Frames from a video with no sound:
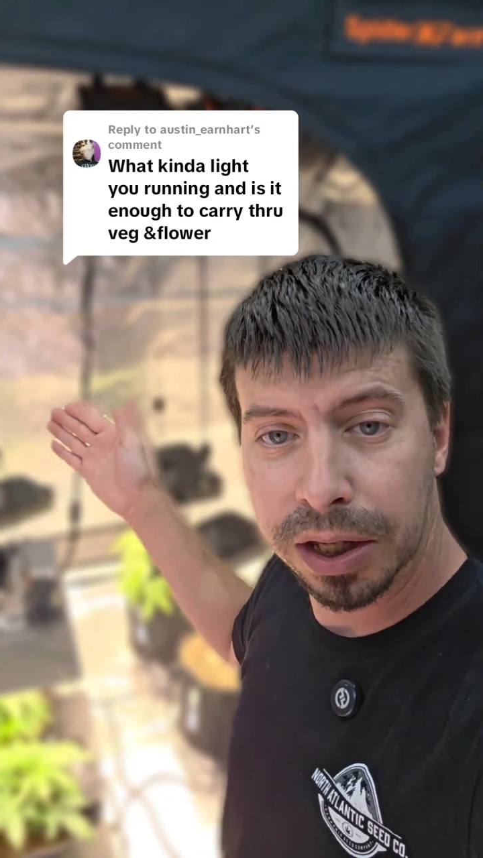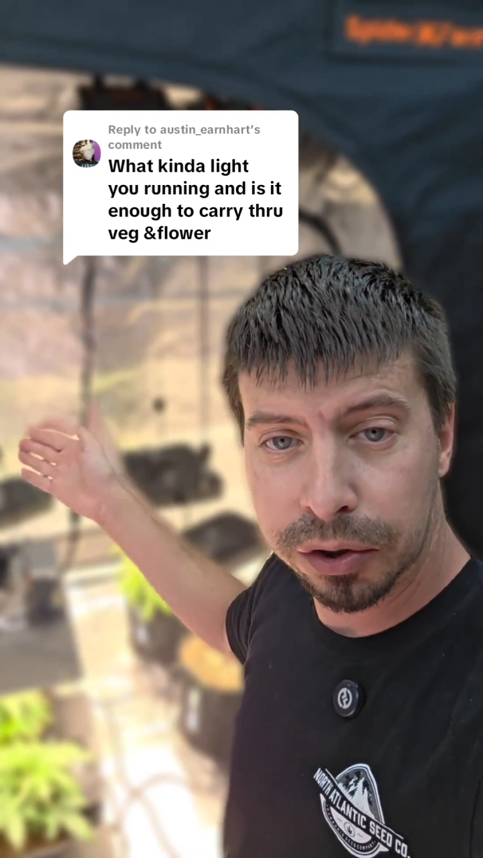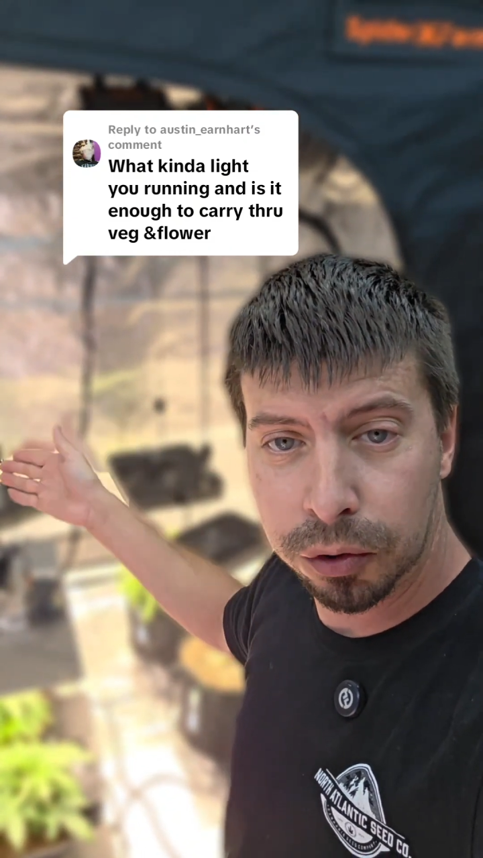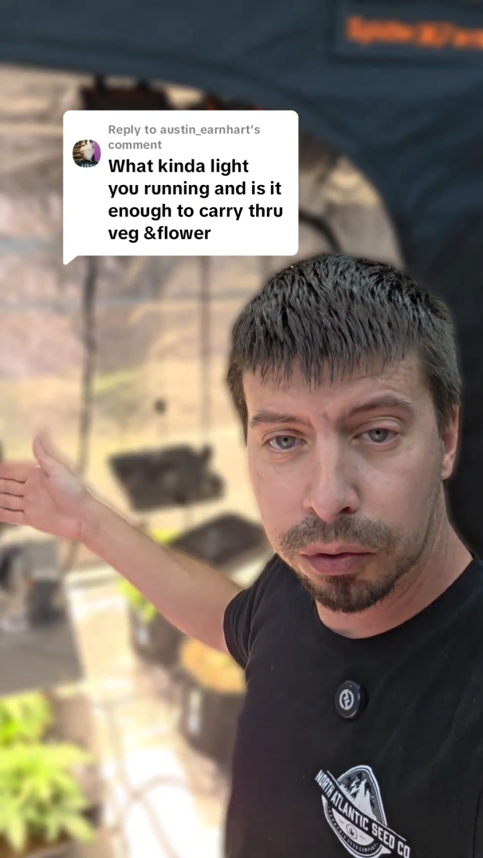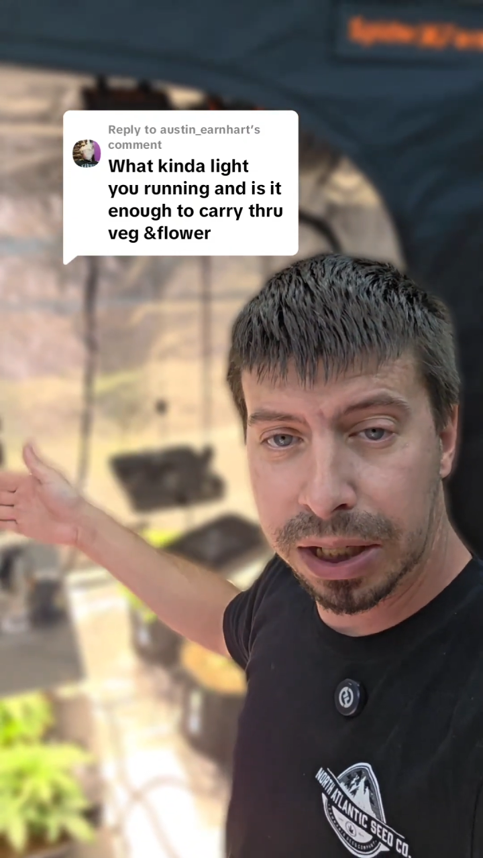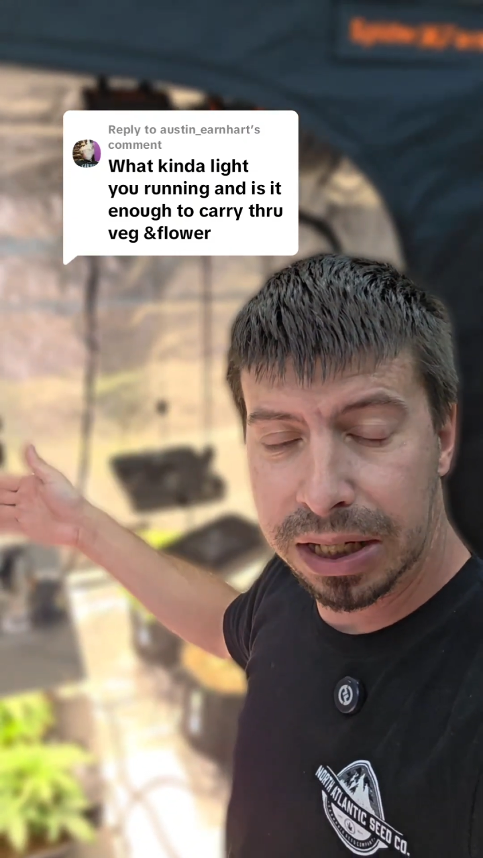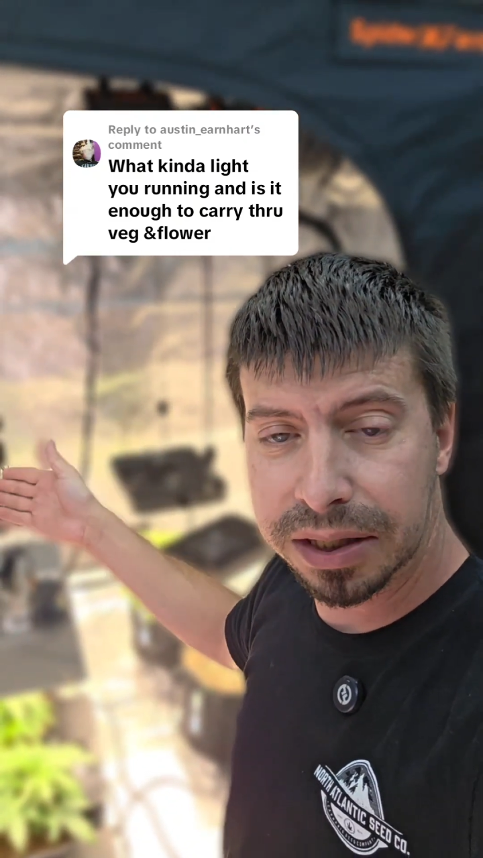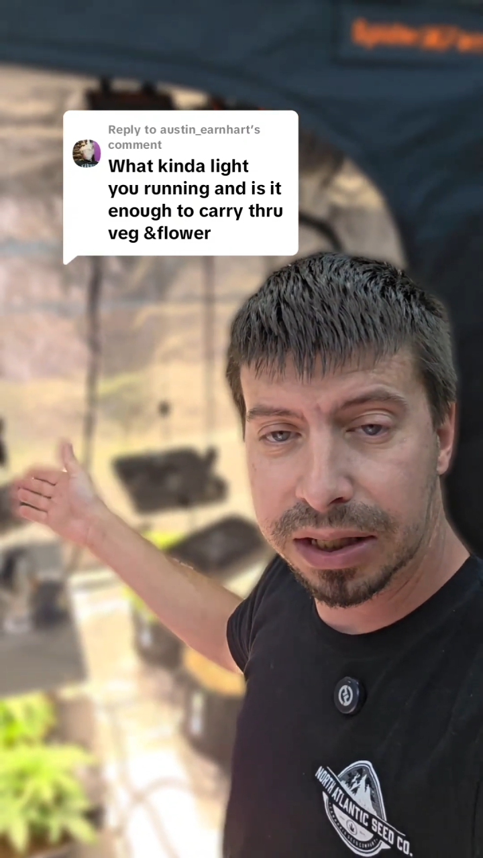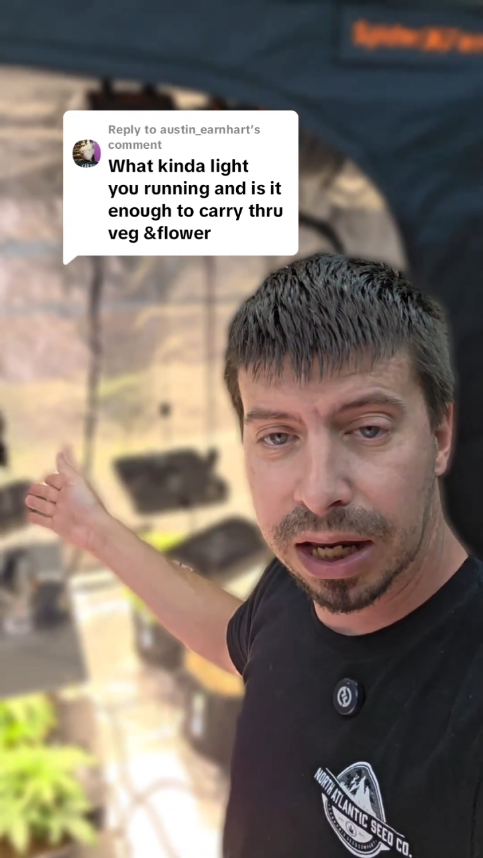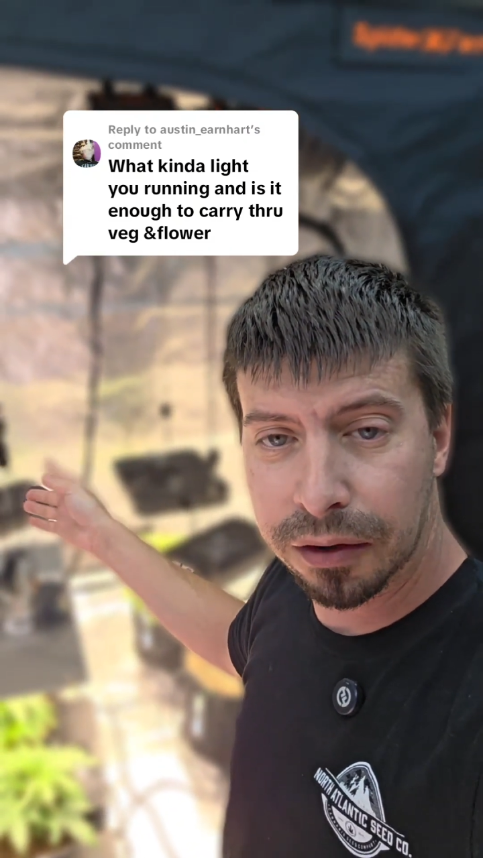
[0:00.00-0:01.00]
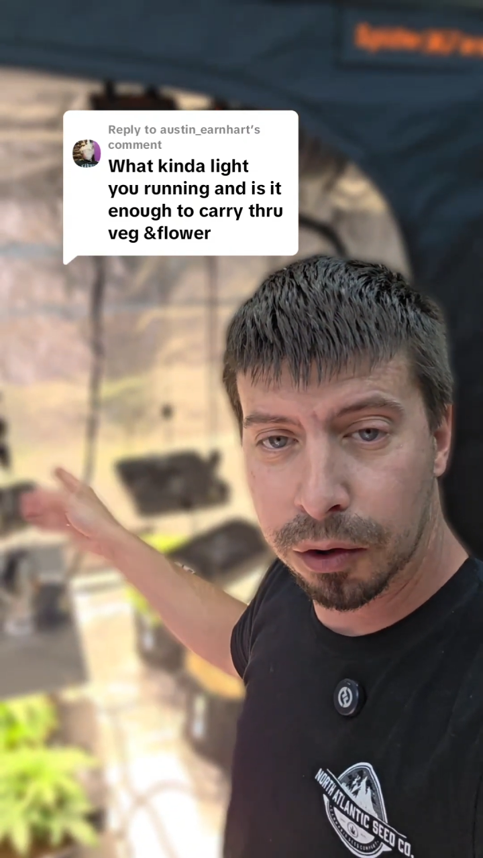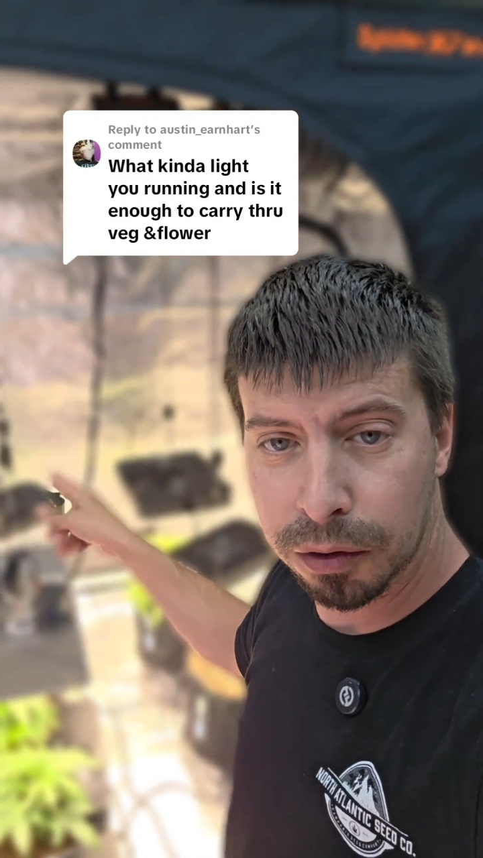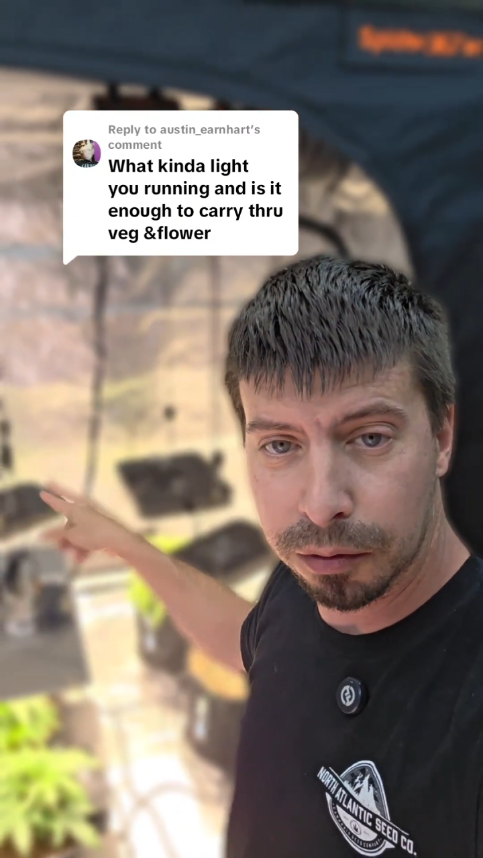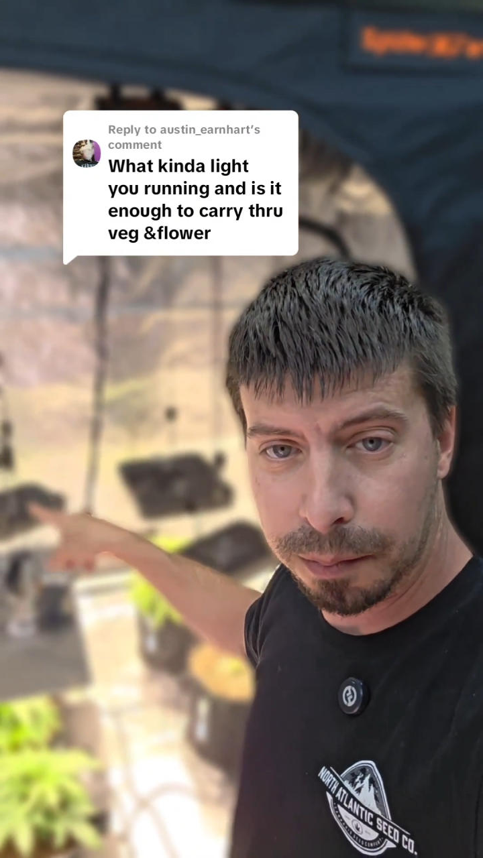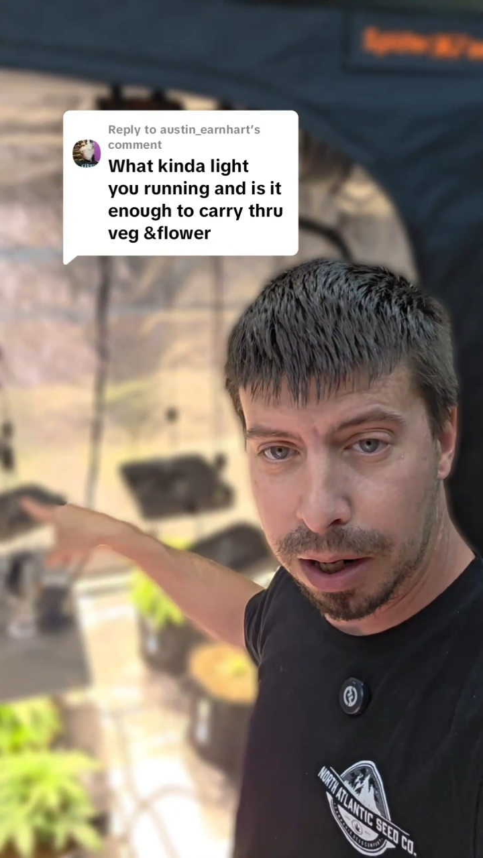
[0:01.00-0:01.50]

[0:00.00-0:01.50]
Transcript: They do link together